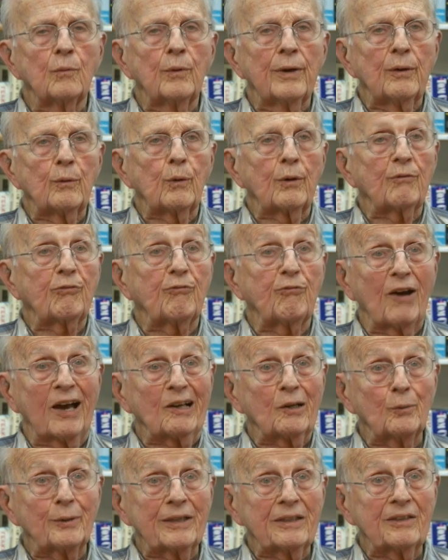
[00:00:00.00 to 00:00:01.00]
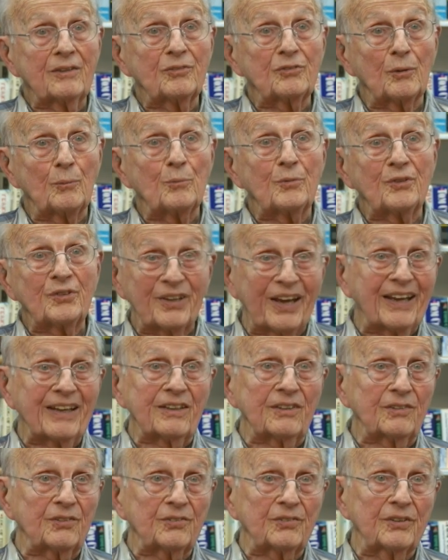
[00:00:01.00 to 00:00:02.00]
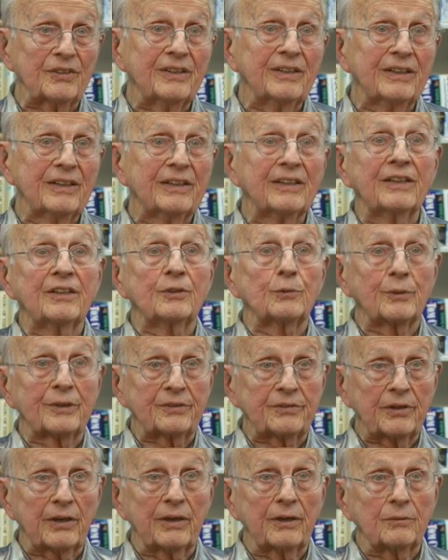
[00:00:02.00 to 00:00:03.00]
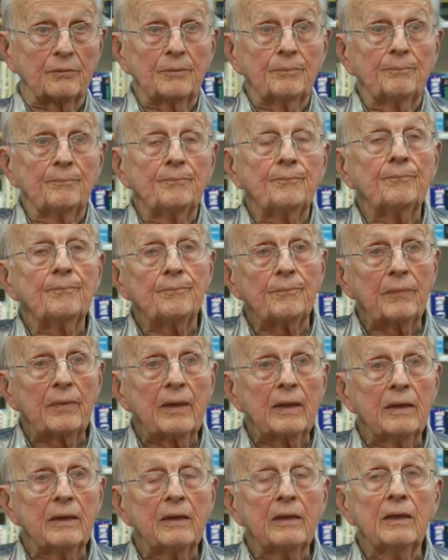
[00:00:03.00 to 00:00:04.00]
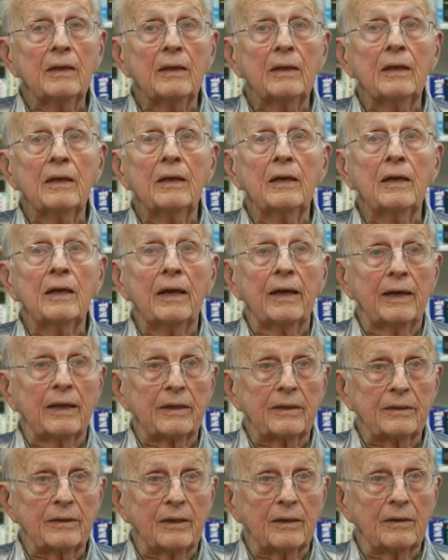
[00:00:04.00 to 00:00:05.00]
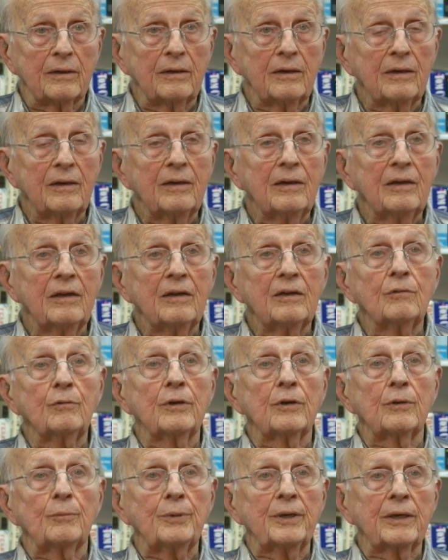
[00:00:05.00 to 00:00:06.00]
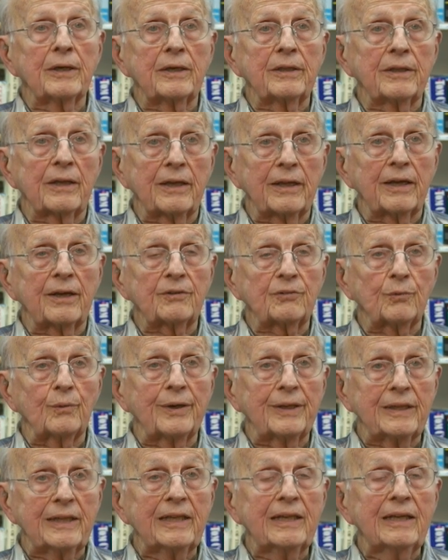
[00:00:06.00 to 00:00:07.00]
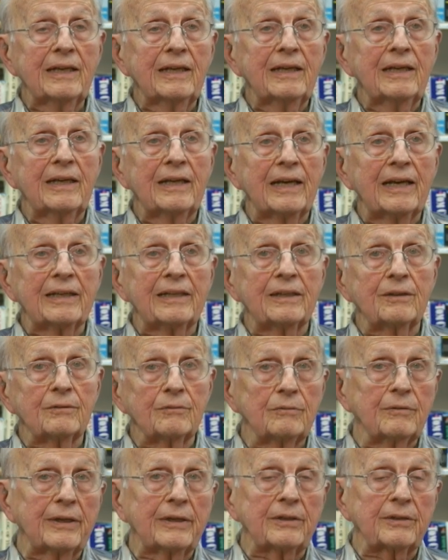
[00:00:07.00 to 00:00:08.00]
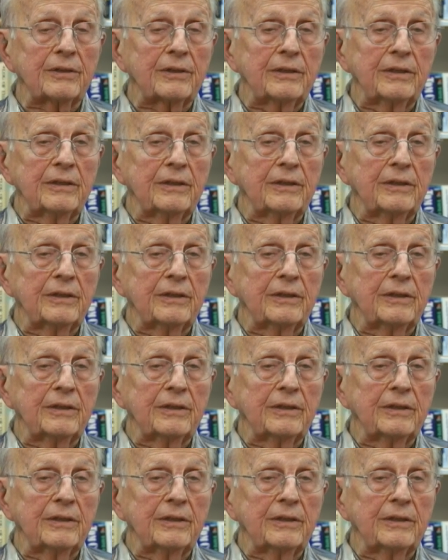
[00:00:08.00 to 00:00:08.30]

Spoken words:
we were following some tanks into a town. And we were behind the last one, and it went